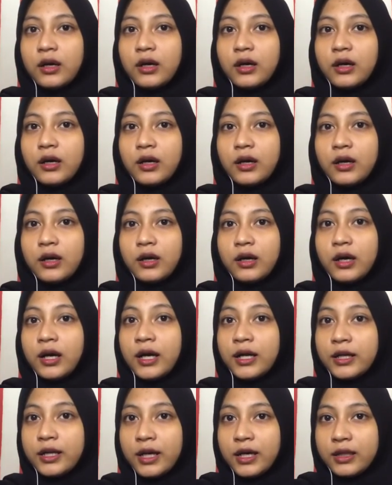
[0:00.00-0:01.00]

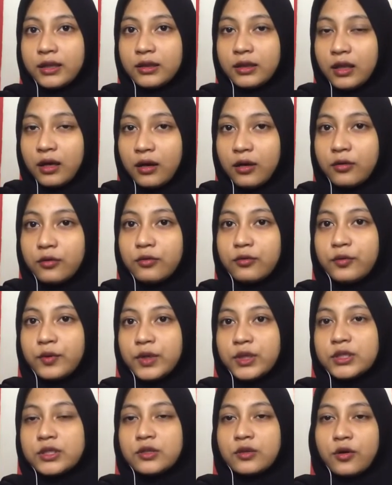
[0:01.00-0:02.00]
Haddad law,
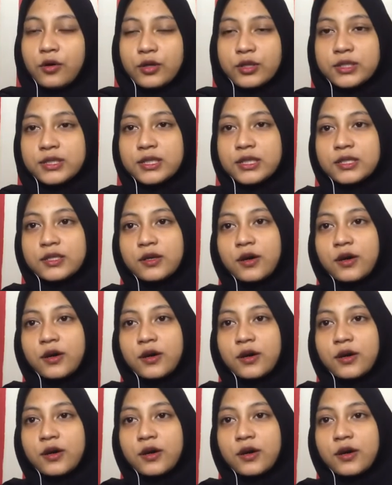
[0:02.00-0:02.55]
which consists